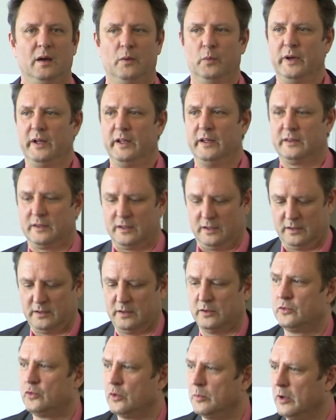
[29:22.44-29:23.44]
with
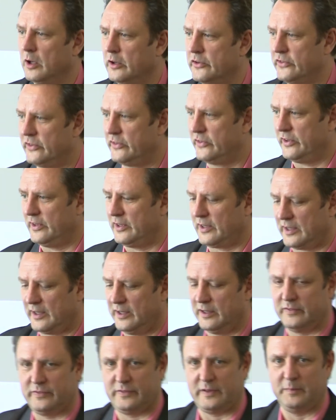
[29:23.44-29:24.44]
2 boxes and a
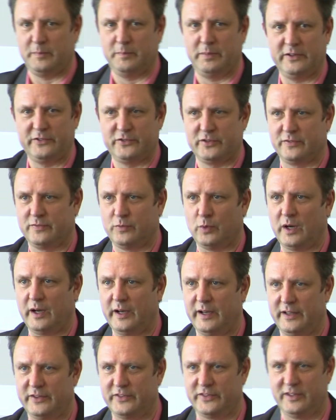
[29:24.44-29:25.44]
kind of a bunch of
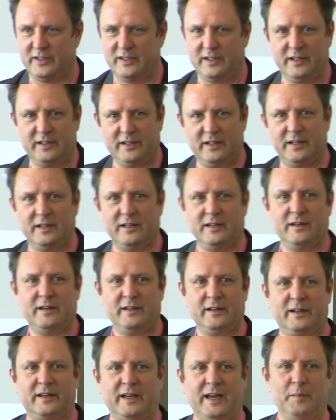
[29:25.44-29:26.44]
wires and
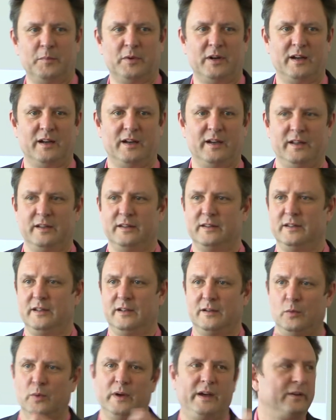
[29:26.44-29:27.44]
a camera, and
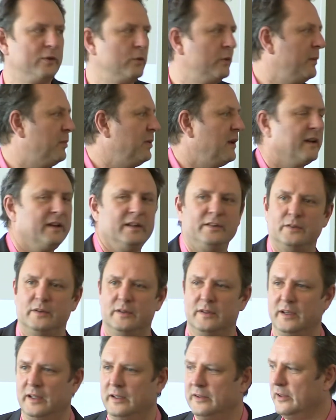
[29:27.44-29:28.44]
where do we plug into
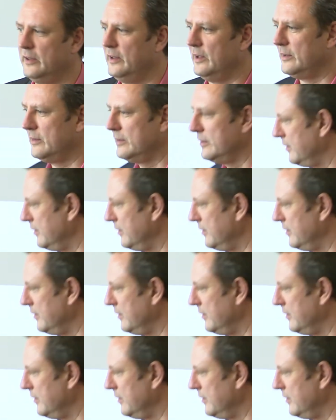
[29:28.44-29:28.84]
the internet?